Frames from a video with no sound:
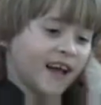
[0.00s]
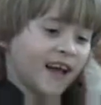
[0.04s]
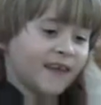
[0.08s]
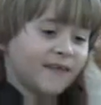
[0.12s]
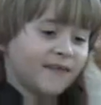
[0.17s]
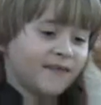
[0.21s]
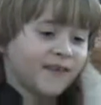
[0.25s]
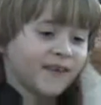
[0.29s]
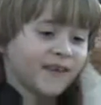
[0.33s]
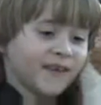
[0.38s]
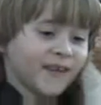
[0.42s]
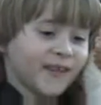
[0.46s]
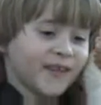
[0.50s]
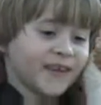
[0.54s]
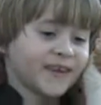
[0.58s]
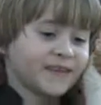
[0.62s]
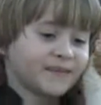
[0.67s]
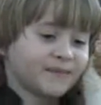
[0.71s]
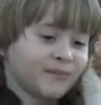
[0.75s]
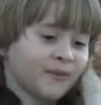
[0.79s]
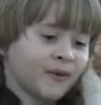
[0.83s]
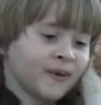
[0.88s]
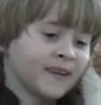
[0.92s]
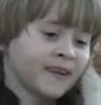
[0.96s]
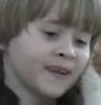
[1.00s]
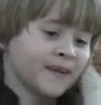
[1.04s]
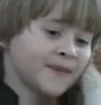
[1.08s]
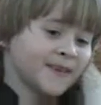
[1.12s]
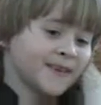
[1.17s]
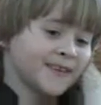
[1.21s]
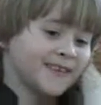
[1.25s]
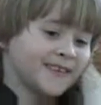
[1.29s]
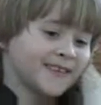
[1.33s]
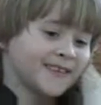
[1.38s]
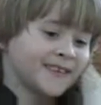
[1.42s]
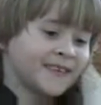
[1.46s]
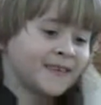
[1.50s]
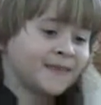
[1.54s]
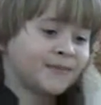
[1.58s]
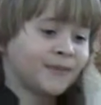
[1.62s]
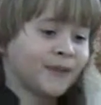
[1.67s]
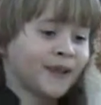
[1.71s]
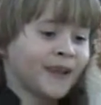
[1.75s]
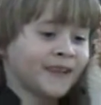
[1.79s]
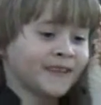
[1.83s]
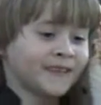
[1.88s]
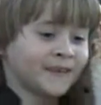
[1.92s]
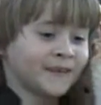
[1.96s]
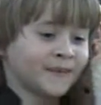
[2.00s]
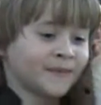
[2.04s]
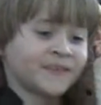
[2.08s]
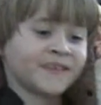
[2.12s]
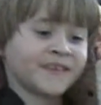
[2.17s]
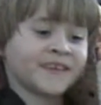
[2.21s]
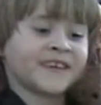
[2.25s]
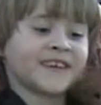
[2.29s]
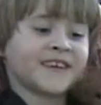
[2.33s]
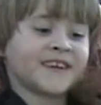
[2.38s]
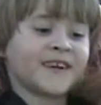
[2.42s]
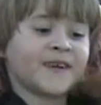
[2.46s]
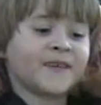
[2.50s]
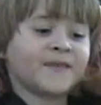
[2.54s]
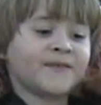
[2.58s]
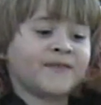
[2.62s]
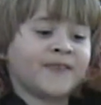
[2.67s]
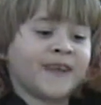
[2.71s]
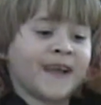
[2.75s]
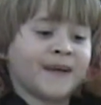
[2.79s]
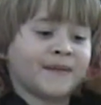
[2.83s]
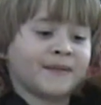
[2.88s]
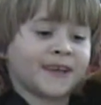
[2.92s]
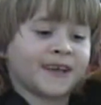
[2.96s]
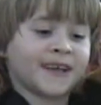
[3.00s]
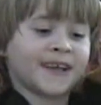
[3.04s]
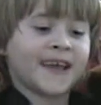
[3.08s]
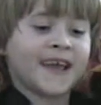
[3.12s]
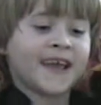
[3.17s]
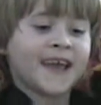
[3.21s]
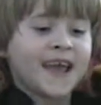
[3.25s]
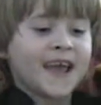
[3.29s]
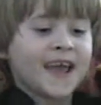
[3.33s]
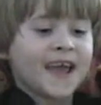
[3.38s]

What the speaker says: I feel at this point I must explain something in our family.